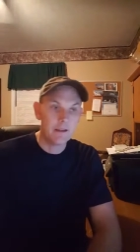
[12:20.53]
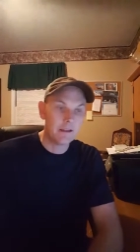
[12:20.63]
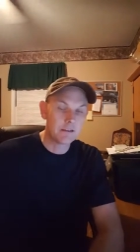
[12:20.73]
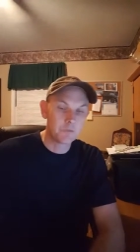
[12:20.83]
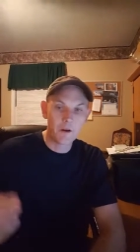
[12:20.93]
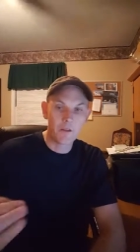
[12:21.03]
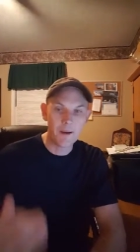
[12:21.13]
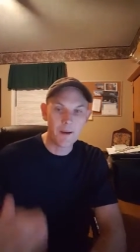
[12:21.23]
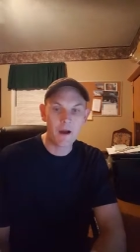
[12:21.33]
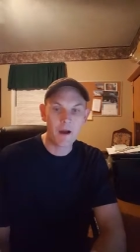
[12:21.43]
is one of the
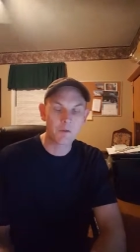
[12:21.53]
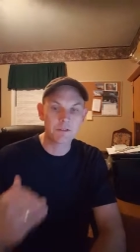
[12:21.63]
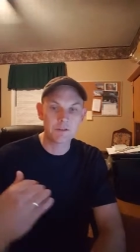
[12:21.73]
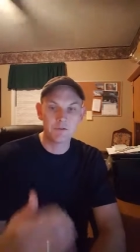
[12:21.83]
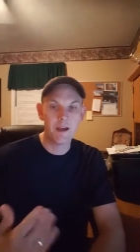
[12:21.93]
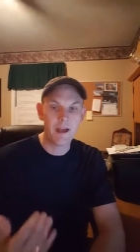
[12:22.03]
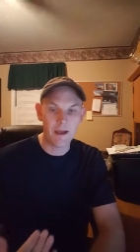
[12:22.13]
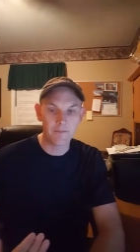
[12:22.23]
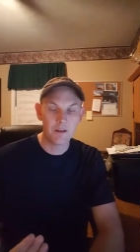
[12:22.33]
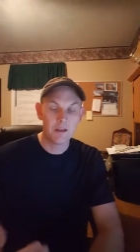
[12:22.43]
powers that you
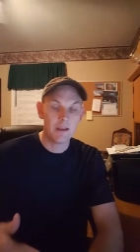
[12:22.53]
have.